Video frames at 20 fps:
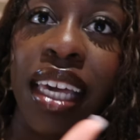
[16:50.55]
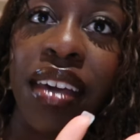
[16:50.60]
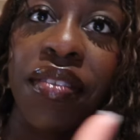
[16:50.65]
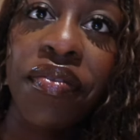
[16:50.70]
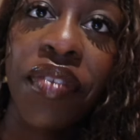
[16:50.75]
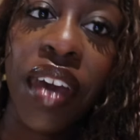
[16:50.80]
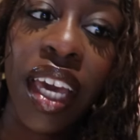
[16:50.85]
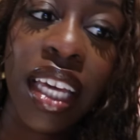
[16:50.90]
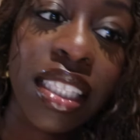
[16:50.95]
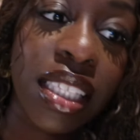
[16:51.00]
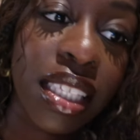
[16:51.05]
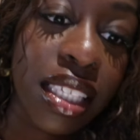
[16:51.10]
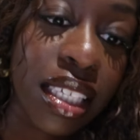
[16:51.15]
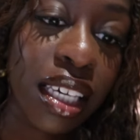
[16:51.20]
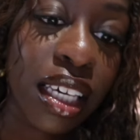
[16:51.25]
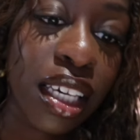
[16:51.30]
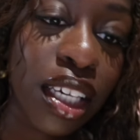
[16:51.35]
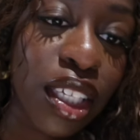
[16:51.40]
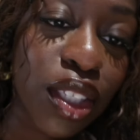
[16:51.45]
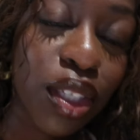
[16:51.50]
like
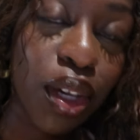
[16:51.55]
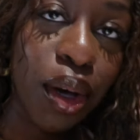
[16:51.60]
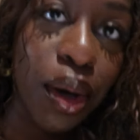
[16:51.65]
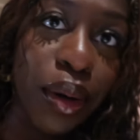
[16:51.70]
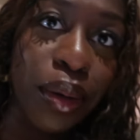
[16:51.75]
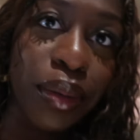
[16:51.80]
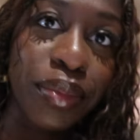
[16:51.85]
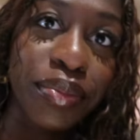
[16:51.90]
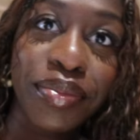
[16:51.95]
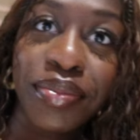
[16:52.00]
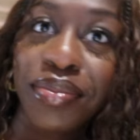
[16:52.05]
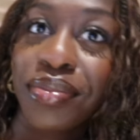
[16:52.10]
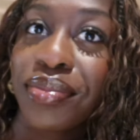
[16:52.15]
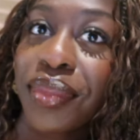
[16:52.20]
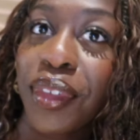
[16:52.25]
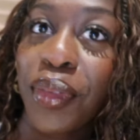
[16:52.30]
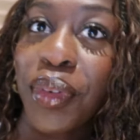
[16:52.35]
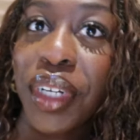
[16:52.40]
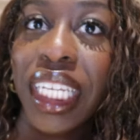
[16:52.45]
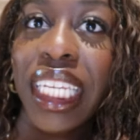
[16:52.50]
fancy, so
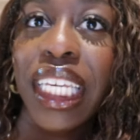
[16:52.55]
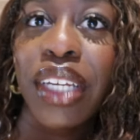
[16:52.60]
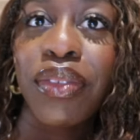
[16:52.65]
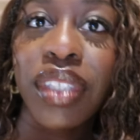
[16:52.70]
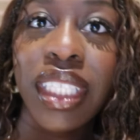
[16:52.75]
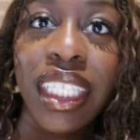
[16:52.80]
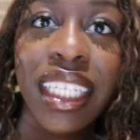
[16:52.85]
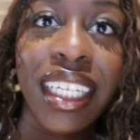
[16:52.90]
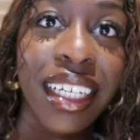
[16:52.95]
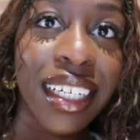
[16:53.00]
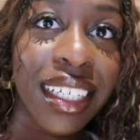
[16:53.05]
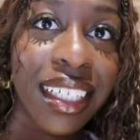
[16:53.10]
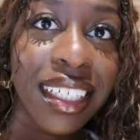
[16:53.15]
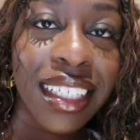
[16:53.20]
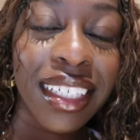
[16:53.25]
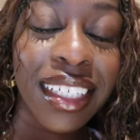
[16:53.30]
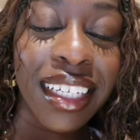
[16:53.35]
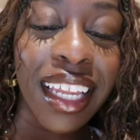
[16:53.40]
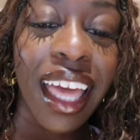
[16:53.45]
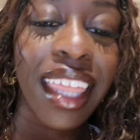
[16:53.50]
we're gonna eat really
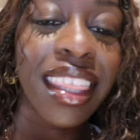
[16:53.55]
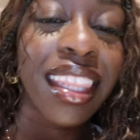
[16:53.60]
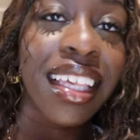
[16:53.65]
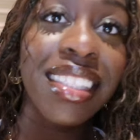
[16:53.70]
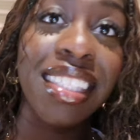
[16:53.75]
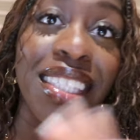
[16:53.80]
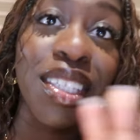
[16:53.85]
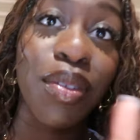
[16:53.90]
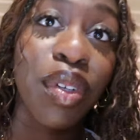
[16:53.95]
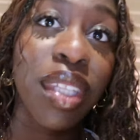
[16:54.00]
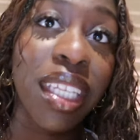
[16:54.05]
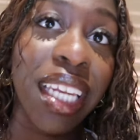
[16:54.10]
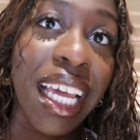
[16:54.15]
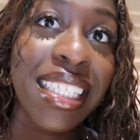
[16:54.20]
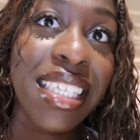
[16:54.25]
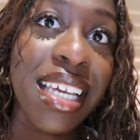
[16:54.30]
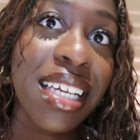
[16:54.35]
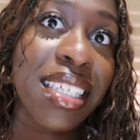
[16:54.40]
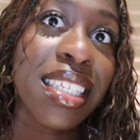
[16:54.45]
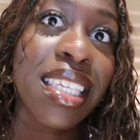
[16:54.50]
good and then see where the
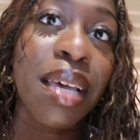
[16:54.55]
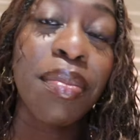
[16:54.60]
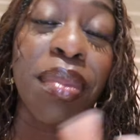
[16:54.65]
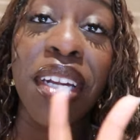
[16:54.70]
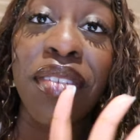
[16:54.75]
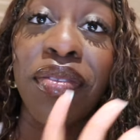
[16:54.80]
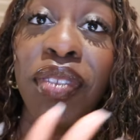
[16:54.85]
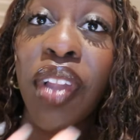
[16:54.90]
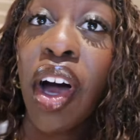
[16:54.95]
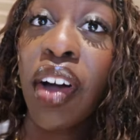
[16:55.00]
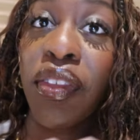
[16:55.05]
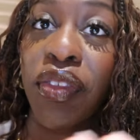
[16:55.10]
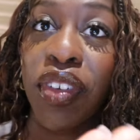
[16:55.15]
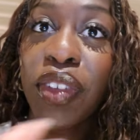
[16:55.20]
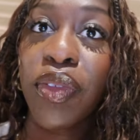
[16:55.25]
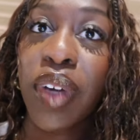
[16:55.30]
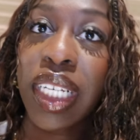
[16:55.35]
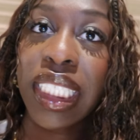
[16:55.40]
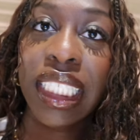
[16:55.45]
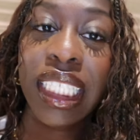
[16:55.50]
night takes us. I'm gonna vlog for
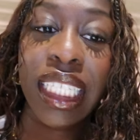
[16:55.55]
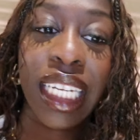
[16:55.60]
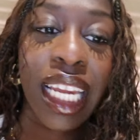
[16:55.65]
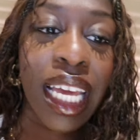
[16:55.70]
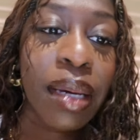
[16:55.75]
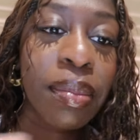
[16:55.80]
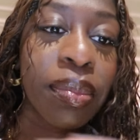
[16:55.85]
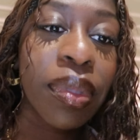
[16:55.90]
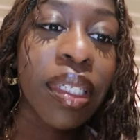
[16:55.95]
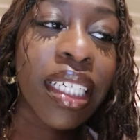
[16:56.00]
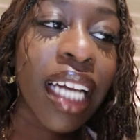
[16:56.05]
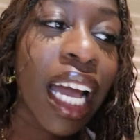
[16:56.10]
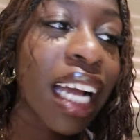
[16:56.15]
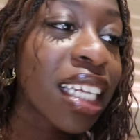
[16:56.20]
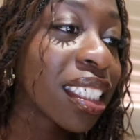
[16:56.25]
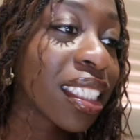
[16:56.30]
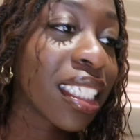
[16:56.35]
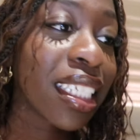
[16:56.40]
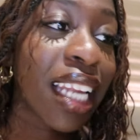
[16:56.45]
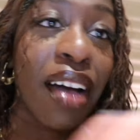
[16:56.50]
the rest of the night, but I
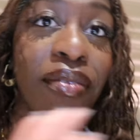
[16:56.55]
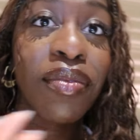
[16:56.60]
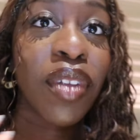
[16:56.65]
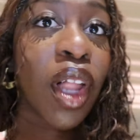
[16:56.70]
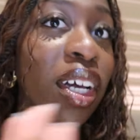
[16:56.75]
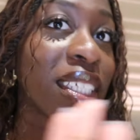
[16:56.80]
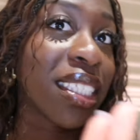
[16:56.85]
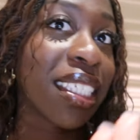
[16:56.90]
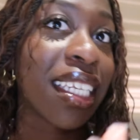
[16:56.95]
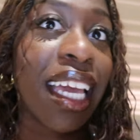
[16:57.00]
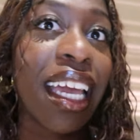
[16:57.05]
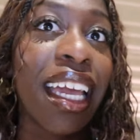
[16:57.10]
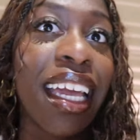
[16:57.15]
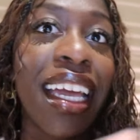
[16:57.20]
just did not vlog today.